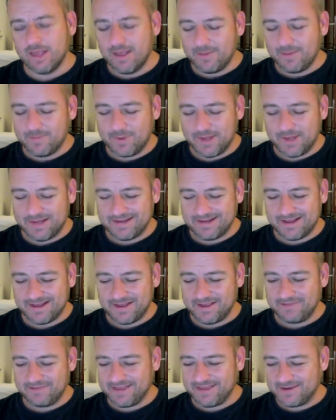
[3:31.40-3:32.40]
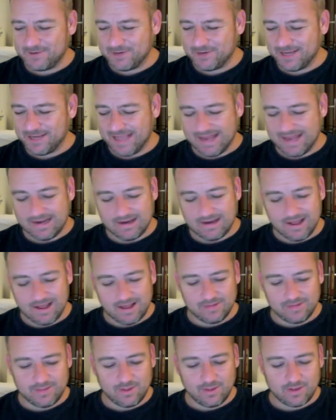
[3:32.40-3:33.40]
but if they do it again,
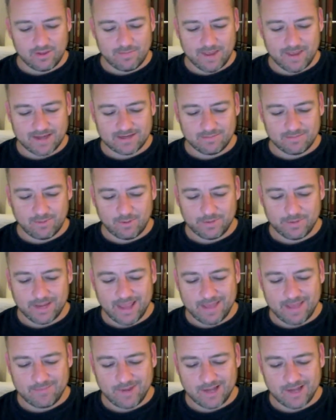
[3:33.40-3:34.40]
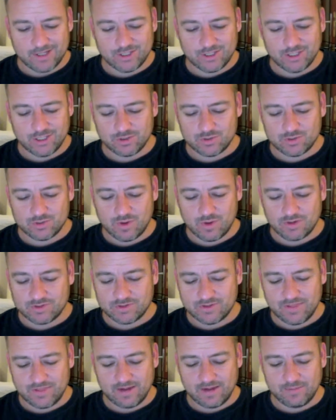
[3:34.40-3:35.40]
they'll come back to Birmingham next year as well. So
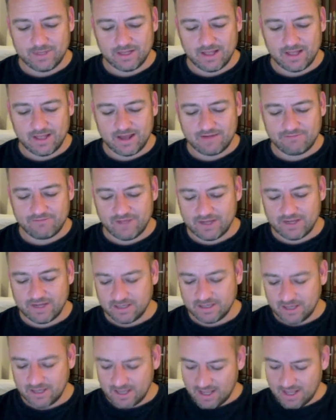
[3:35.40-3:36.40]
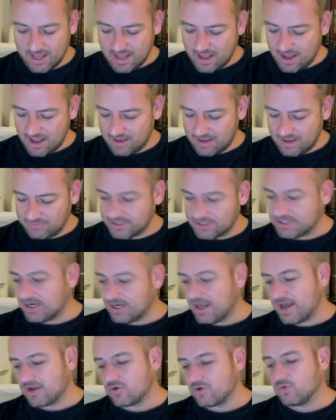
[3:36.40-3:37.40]
that'll be a lot of fun. Just a
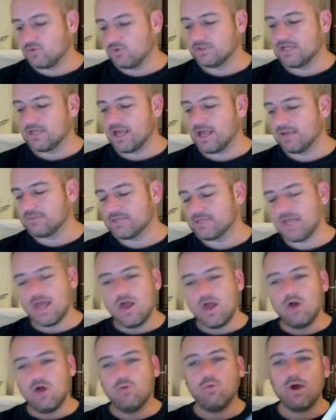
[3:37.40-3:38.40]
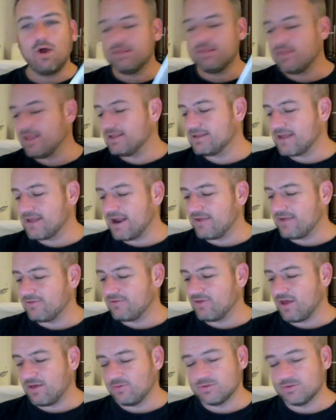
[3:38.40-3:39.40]
lot of cool times. One thing that I
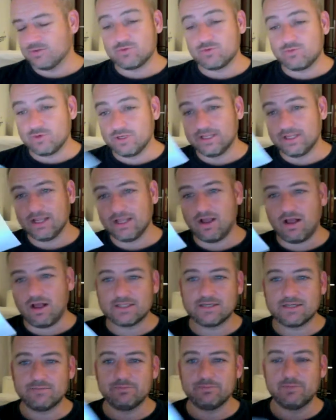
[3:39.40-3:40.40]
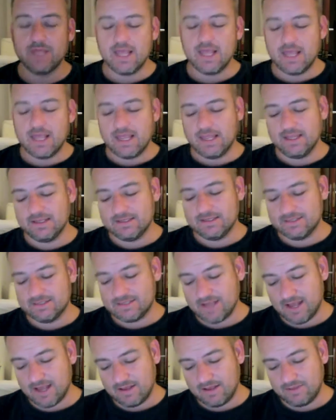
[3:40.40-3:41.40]
thought was really awesome is
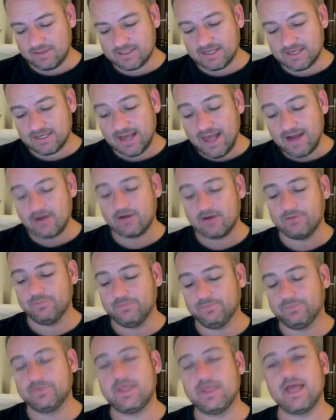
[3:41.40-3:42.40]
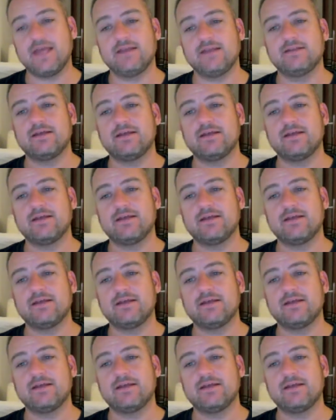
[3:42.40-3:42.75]
this letter that